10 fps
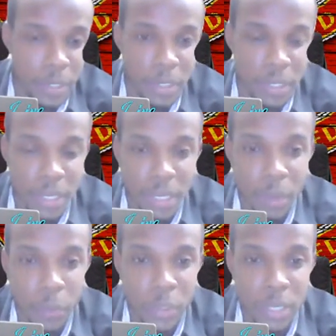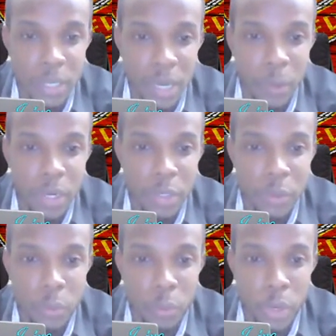But we saw where you
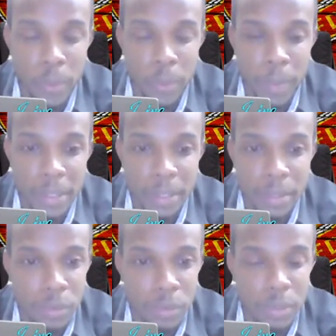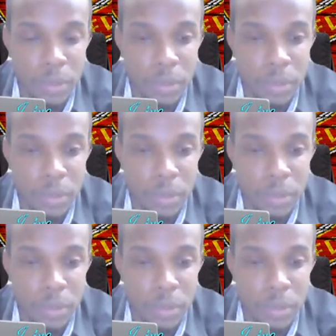were the man to